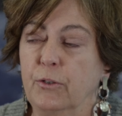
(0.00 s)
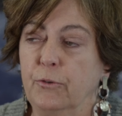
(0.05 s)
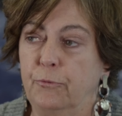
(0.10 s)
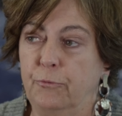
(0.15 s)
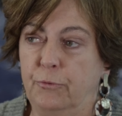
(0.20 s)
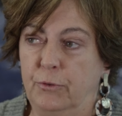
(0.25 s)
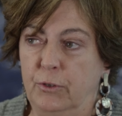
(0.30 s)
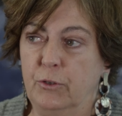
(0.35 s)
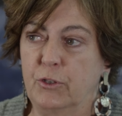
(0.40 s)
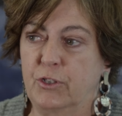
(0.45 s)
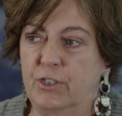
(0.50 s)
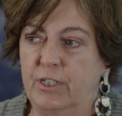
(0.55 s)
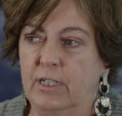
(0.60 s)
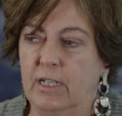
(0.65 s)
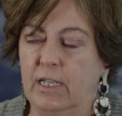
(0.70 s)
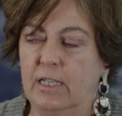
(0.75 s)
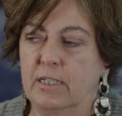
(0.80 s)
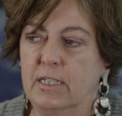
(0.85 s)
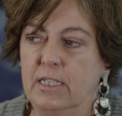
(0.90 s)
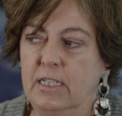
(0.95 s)

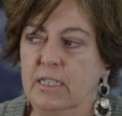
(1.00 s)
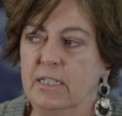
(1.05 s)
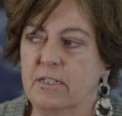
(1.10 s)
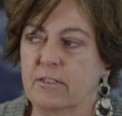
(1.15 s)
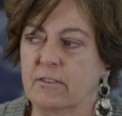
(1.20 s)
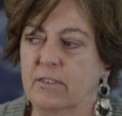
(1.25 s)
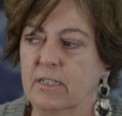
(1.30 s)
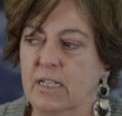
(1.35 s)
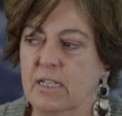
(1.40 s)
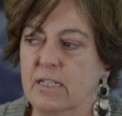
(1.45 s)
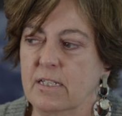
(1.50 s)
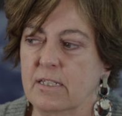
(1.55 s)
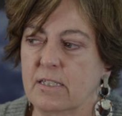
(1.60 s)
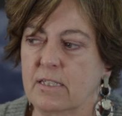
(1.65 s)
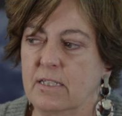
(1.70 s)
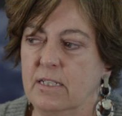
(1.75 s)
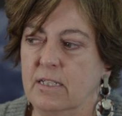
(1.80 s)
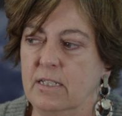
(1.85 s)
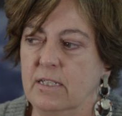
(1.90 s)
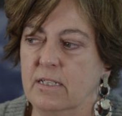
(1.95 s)
Fusion, and ITER is
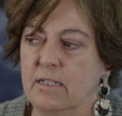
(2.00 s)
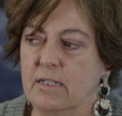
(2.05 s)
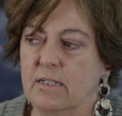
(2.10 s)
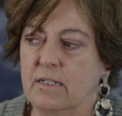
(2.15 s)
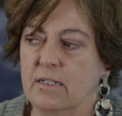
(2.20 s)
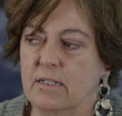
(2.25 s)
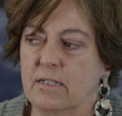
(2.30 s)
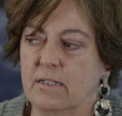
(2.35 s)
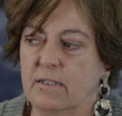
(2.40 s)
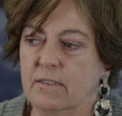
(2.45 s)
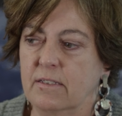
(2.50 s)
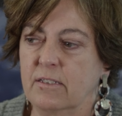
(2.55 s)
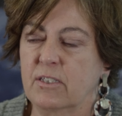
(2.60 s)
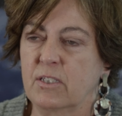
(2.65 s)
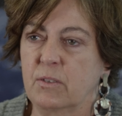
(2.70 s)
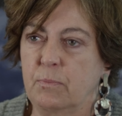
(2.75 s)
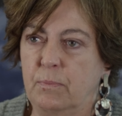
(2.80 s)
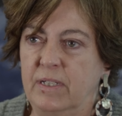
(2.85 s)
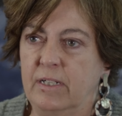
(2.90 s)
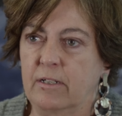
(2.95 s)
the
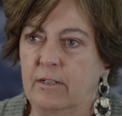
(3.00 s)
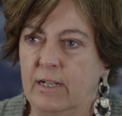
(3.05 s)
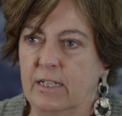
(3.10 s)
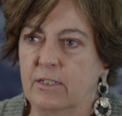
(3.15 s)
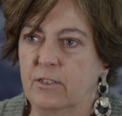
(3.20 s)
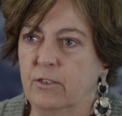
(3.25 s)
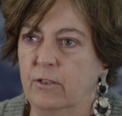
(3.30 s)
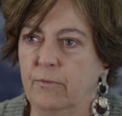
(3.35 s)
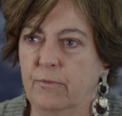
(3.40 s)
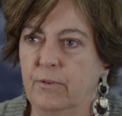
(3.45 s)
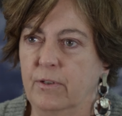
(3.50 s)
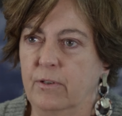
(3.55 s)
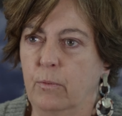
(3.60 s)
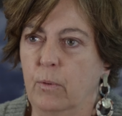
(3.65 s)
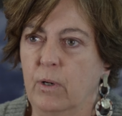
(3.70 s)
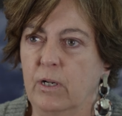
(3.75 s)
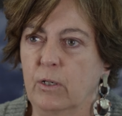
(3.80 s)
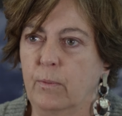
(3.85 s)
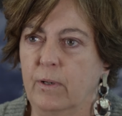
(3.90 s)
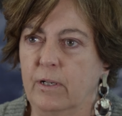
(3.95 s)
spearhead of the
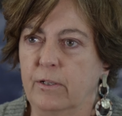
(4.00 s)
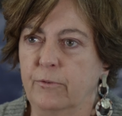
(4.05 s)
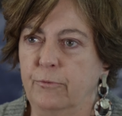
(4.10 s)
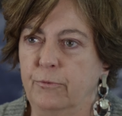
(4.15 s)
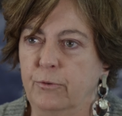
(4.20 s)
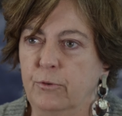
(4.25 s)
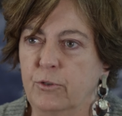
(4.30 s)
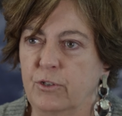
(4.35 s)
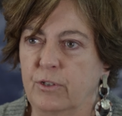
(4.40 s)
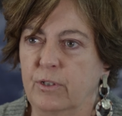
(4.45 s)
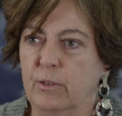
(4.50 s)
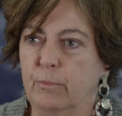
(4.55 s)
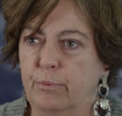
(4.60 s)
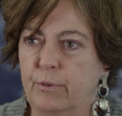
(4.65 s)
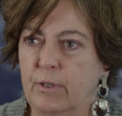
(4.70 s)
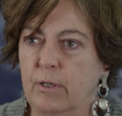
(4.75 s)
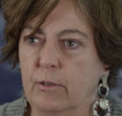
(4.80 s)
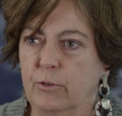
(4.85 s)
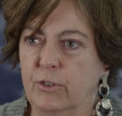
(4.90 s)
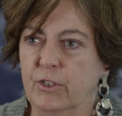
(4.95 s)
worldwide fusion
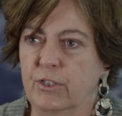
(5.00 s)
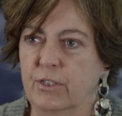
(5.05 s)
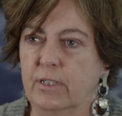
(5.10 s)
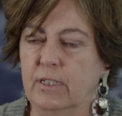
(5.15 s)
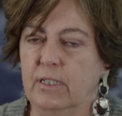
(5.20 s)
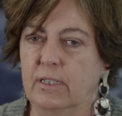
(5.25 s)
approach.